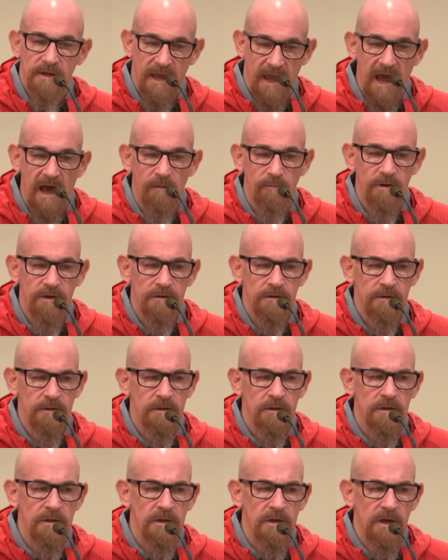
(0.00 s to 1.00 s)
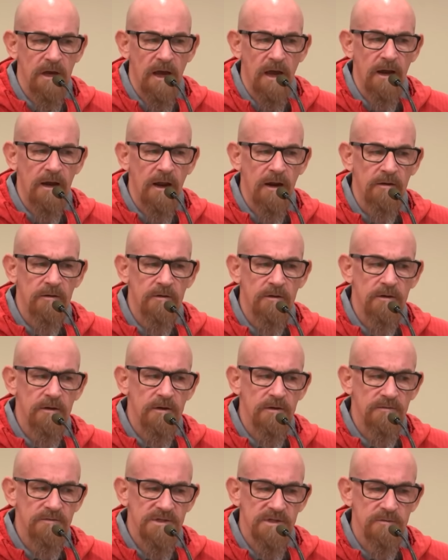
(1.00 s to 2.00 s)
cabin, and I don't
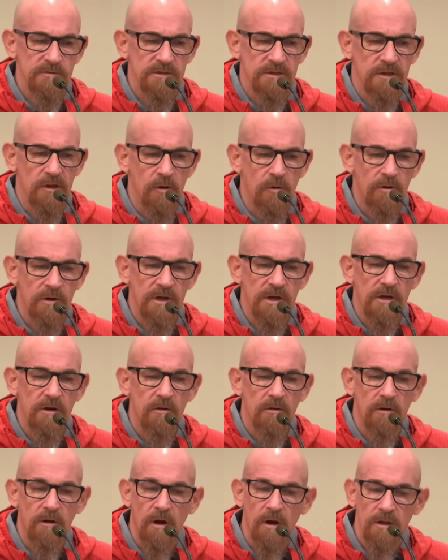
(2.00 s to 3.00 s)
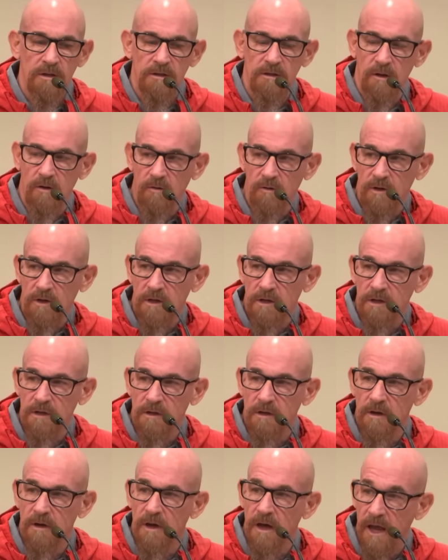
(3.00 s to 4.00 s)
know if she was loading or
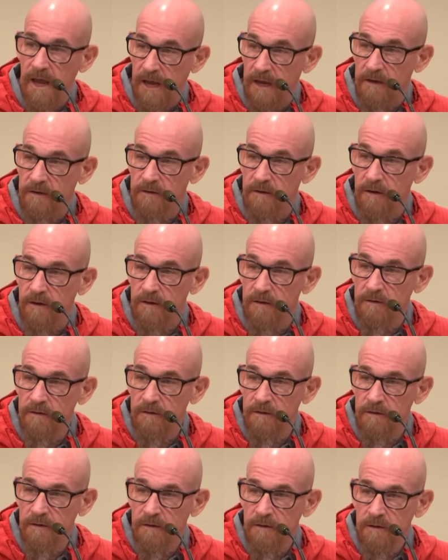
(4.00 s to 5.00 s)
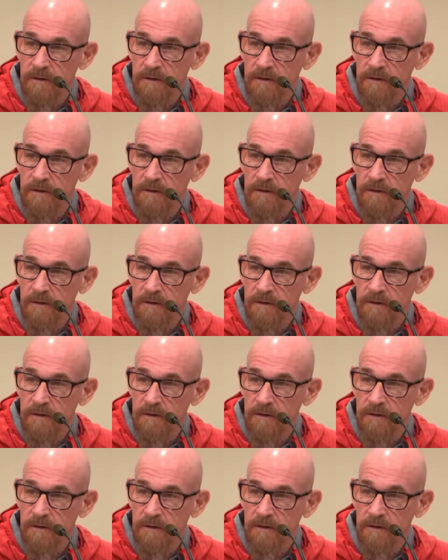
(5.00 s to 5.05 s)
unloading a handgun,